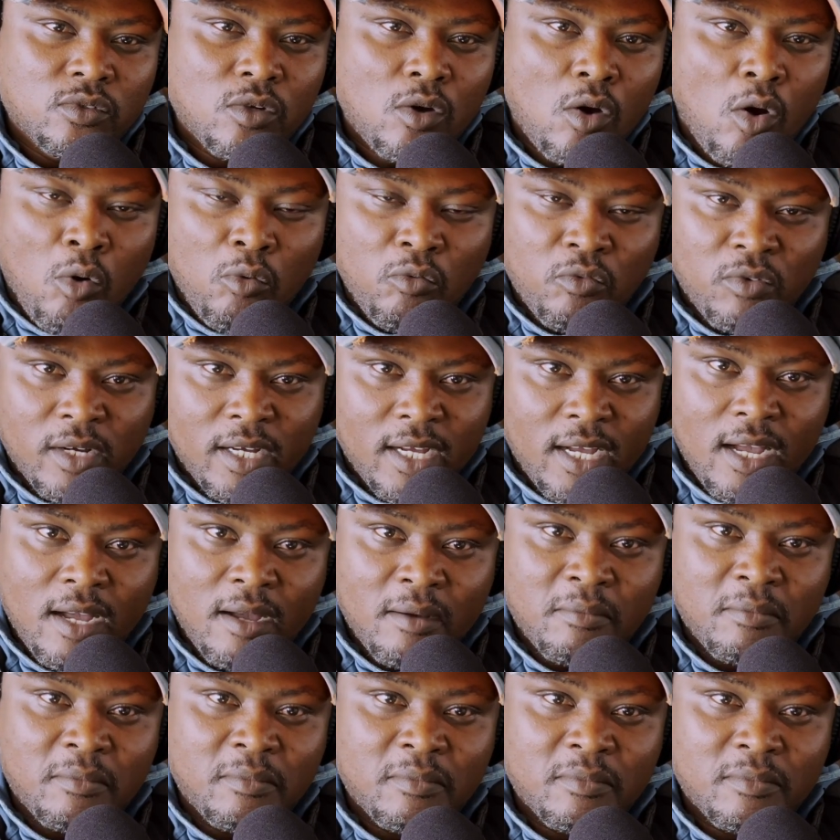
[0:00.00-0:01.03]

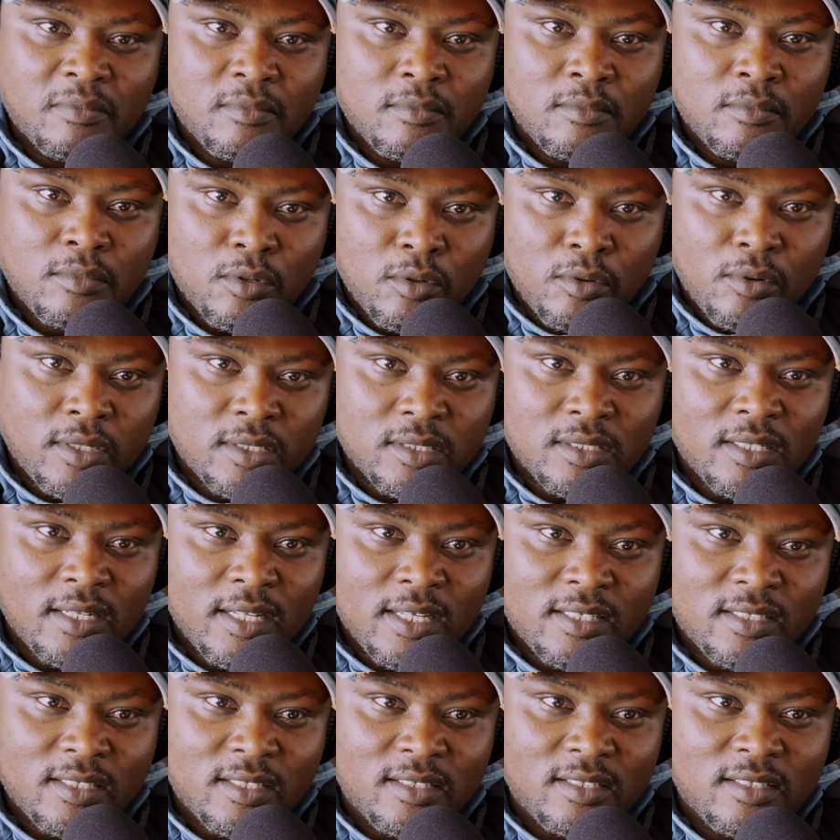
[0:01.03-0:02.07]
overcome
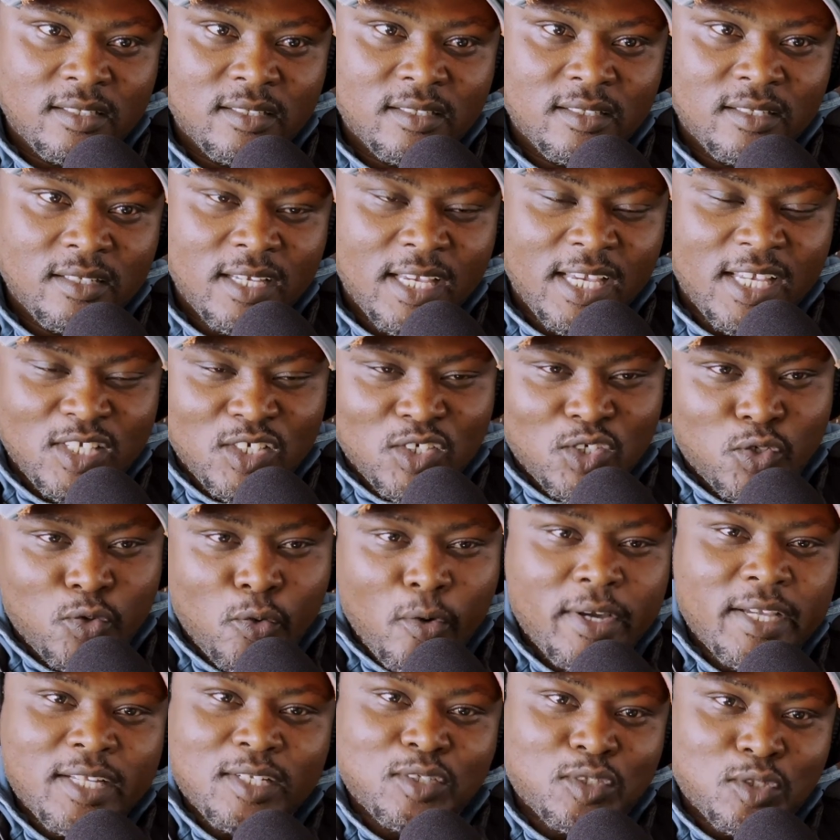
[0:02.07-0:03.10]
procrastination.
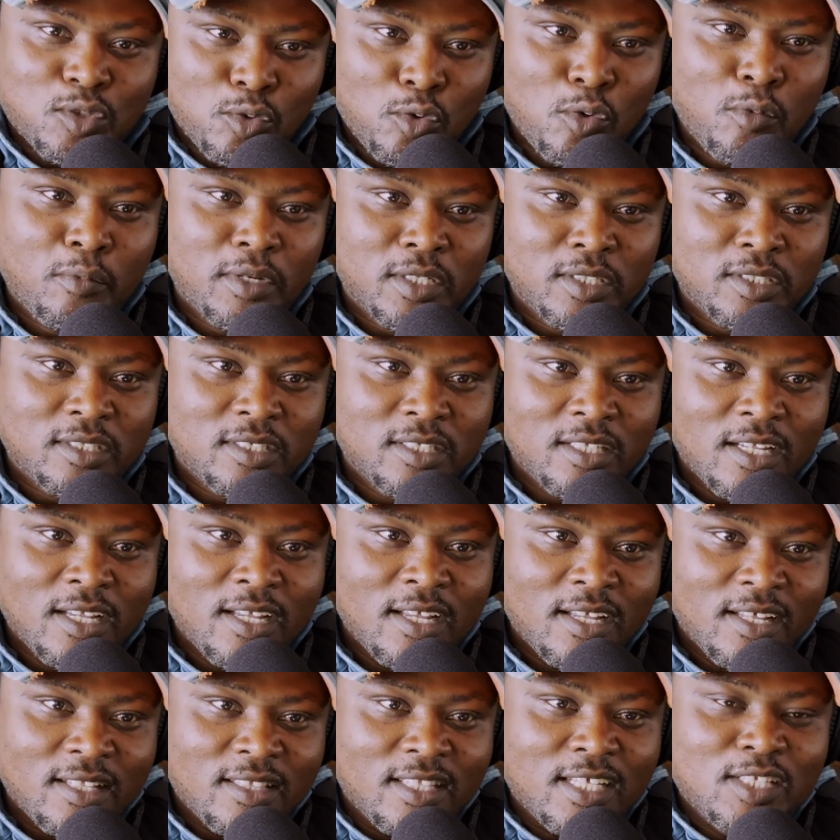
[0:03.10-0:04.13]
Enjoy it so much
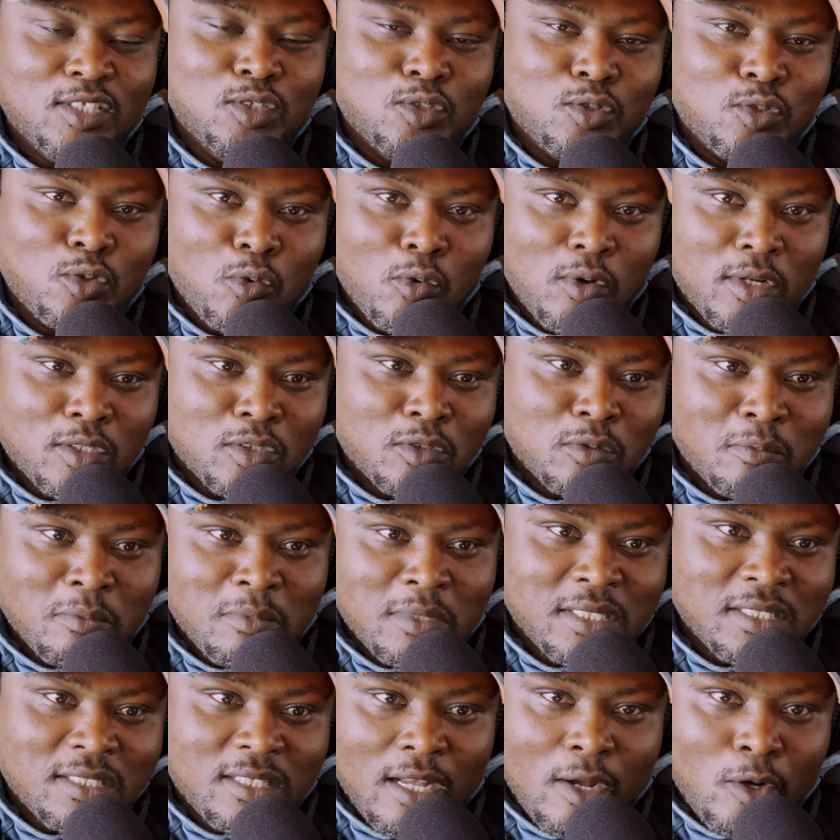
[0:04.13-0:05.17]
that you don't want to
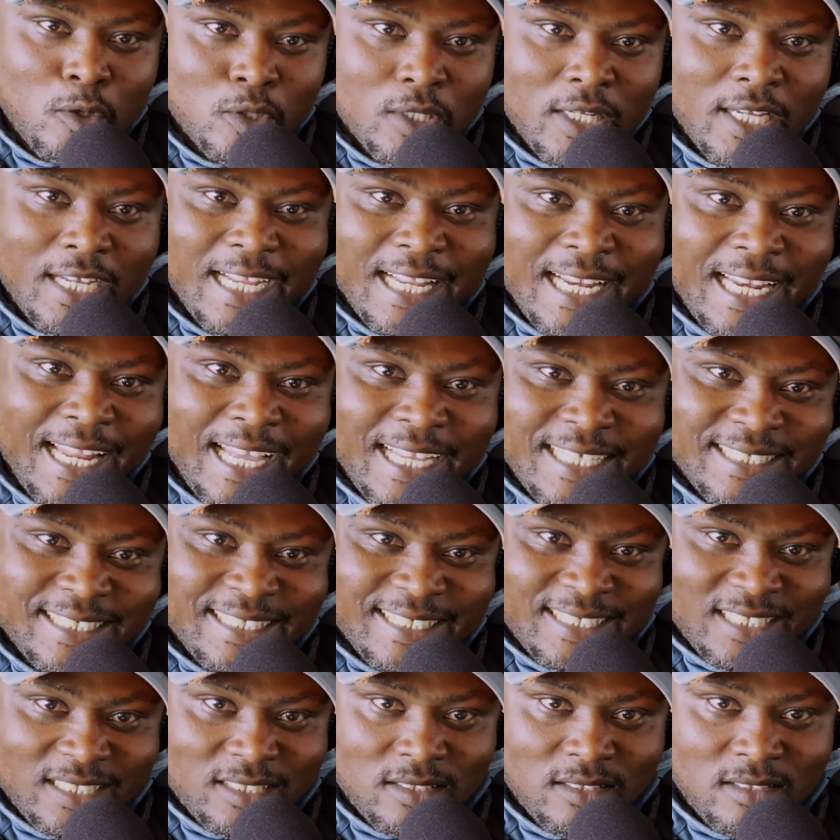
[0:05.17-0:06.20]
miss out a
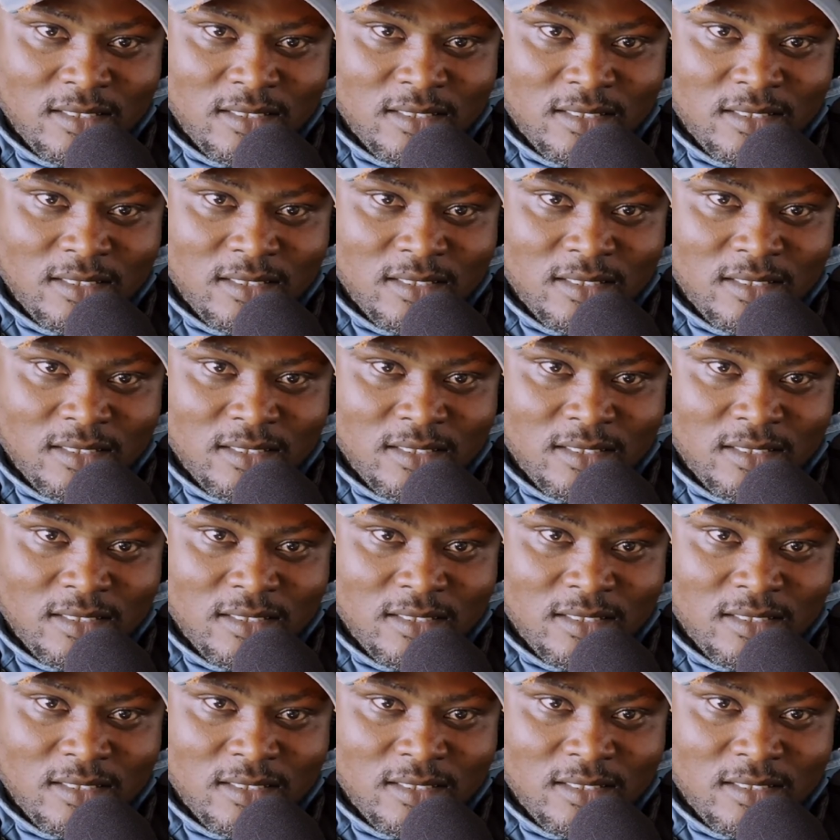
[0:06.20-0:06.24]
class.